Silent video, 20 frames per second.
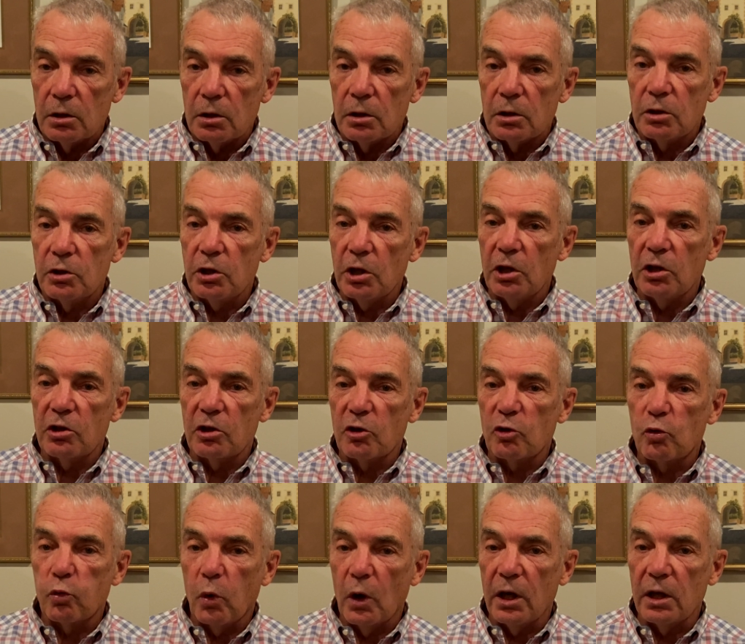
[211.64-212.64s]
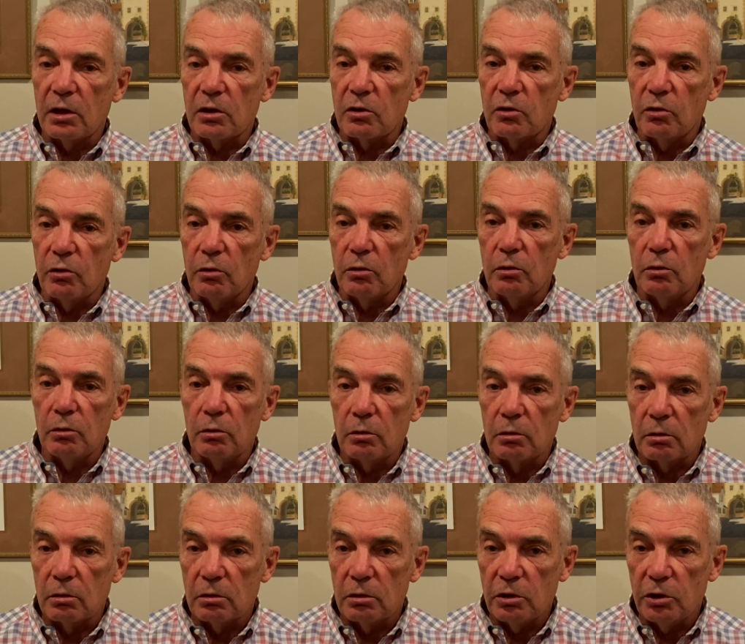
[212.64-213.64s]
Jesus went to
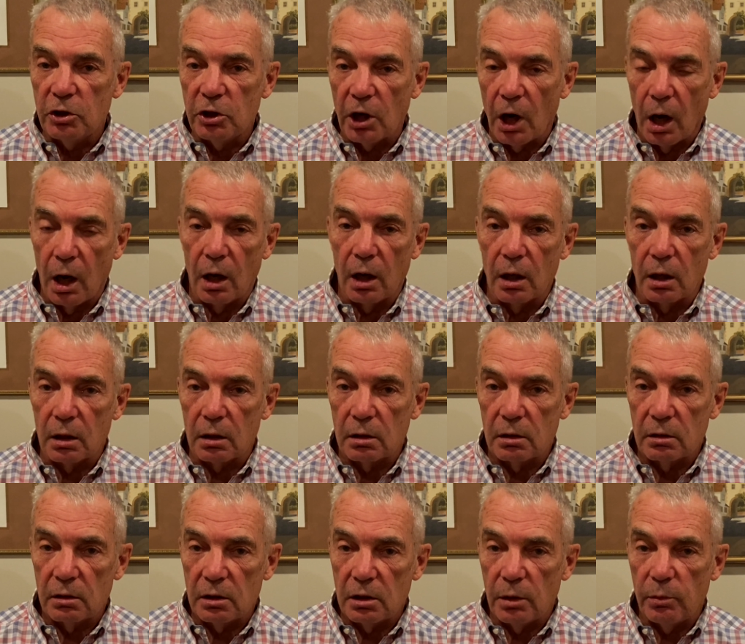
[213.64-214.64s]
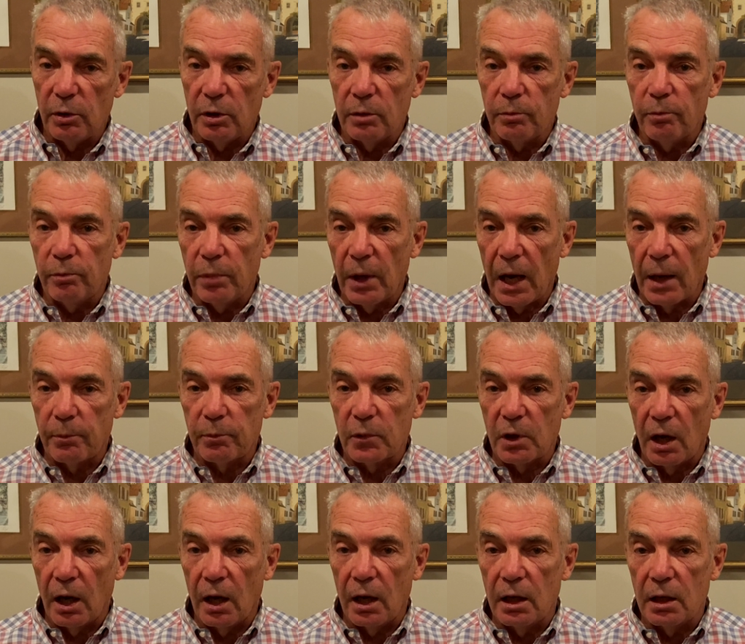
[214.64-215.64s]
John to be
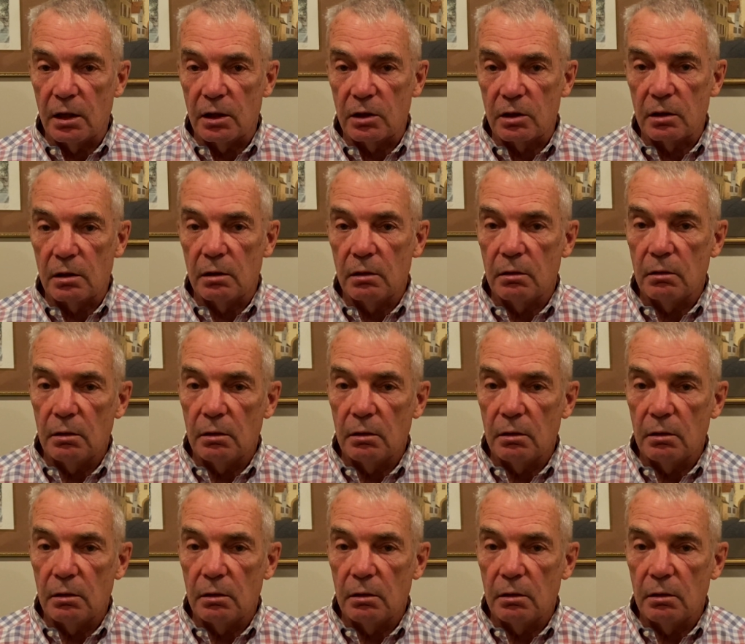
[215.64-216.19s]
baptized